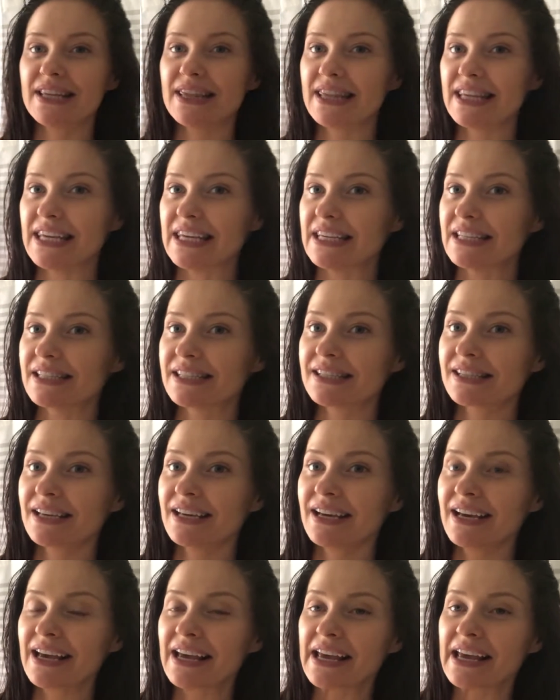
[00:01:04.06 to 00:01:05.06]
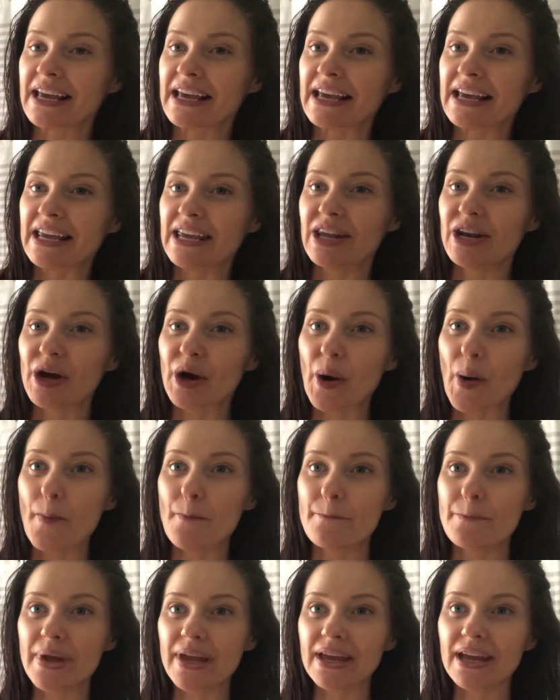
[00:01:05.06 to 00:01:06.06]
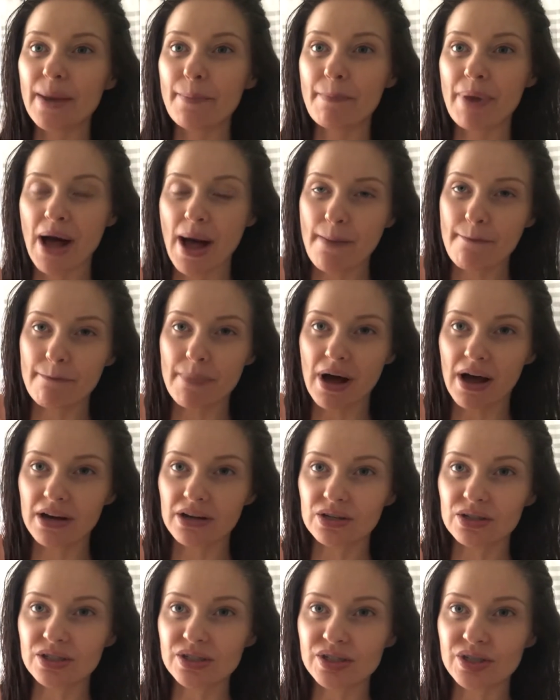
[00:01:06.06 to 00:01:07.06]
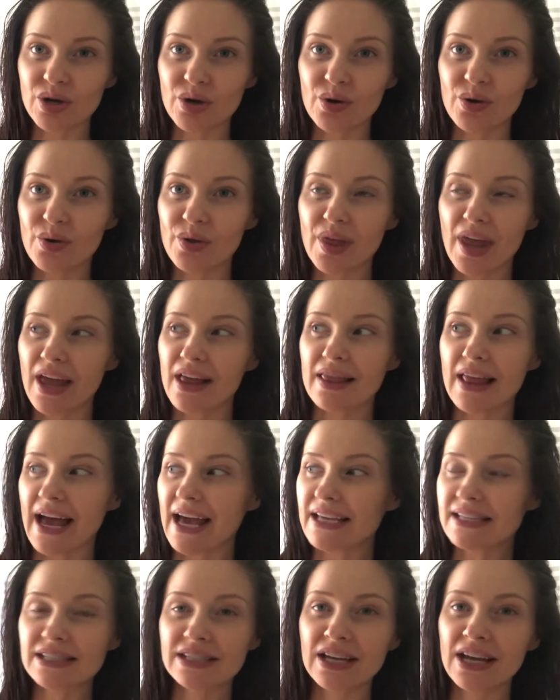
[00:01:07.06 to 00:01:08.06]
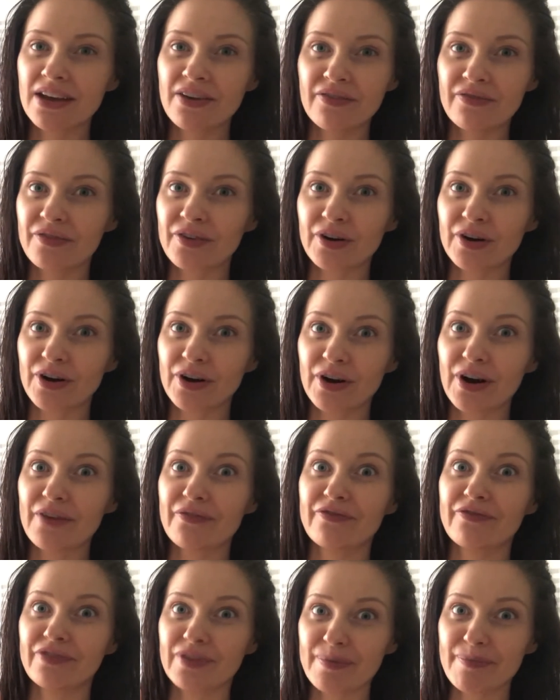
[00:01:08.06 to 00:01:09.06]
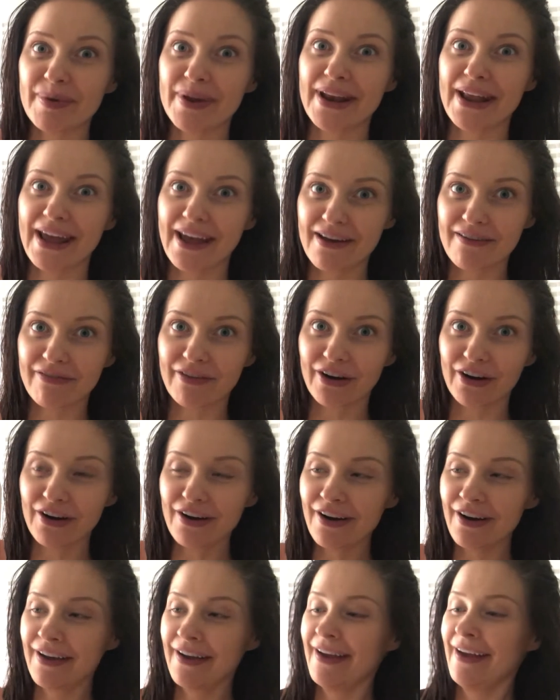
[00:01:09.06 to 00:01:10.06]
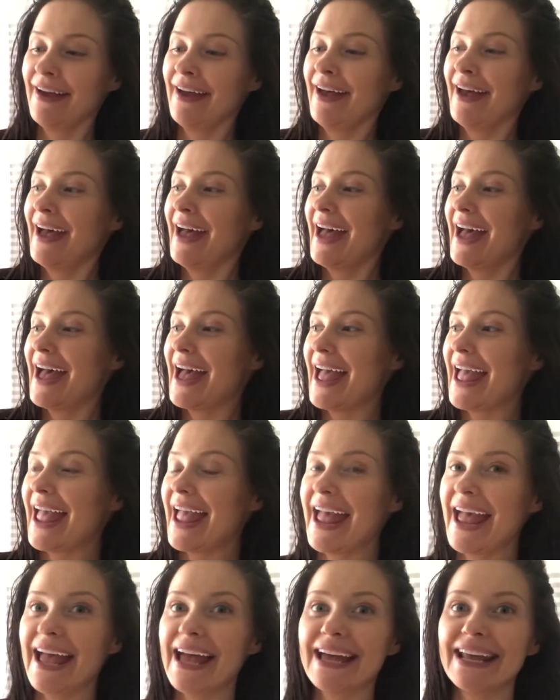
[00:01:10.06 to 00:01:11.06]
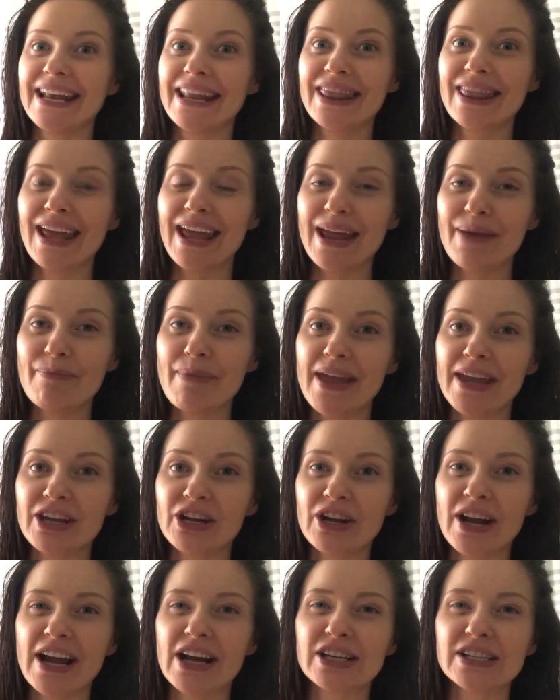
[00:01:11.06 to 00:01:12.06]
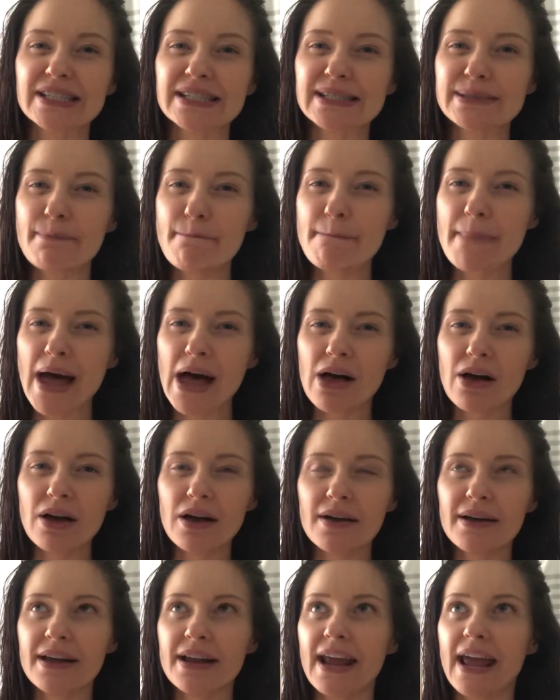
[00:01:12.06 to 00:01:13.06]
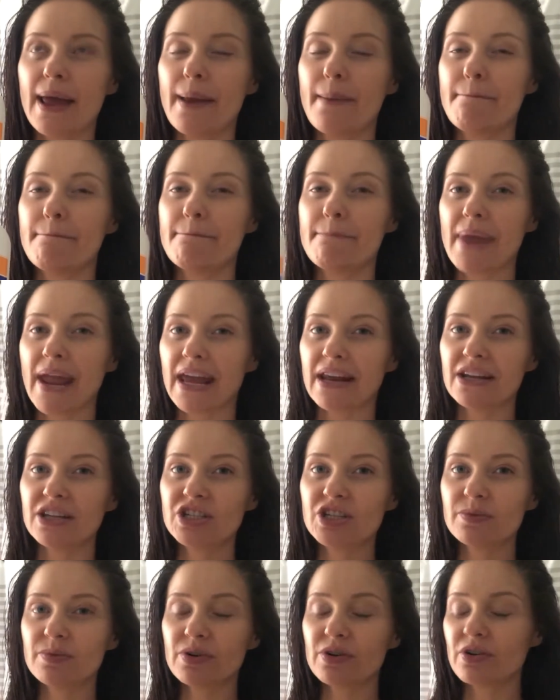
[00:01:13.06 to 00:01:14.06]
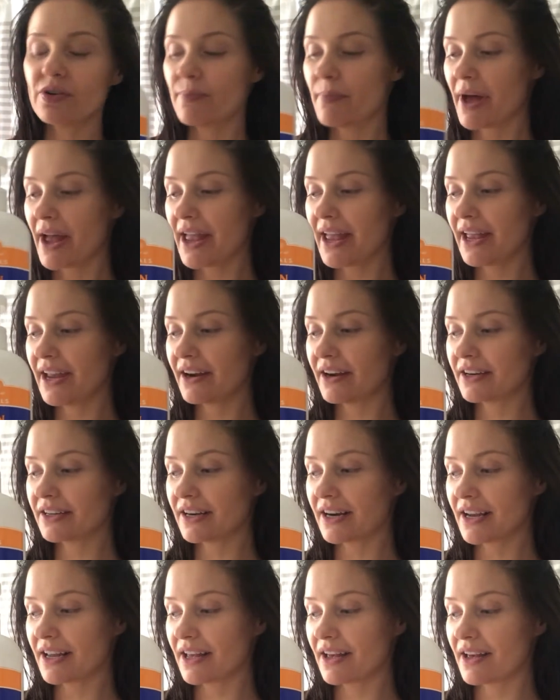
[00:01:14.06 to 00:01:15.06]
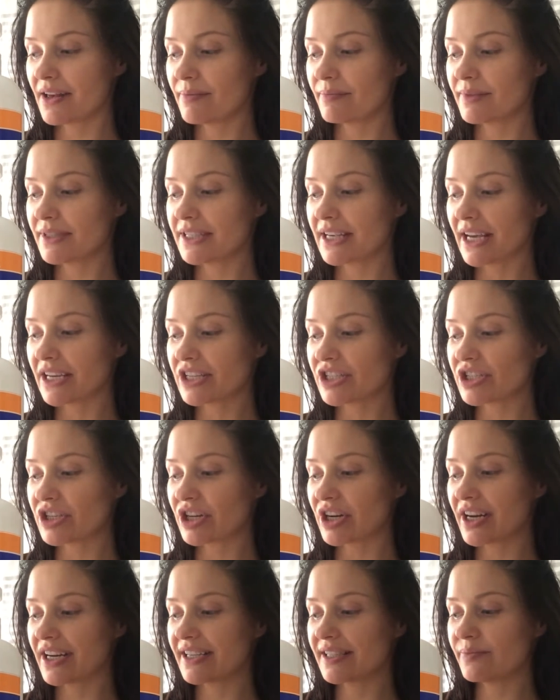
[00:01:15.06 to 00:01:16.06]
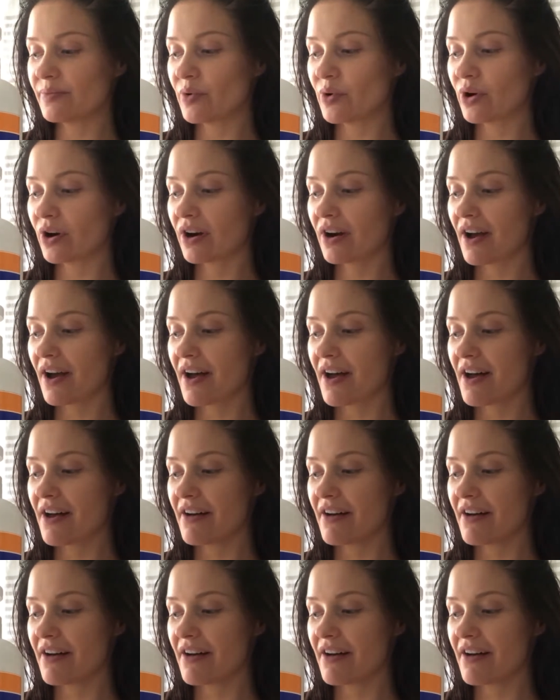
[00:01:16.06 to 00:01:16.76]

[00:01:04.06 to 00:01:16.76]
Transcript: in these, you know, big pump bottles, so they last for flippin' ever, and they make your hair smell good and manageable. My hair texture is more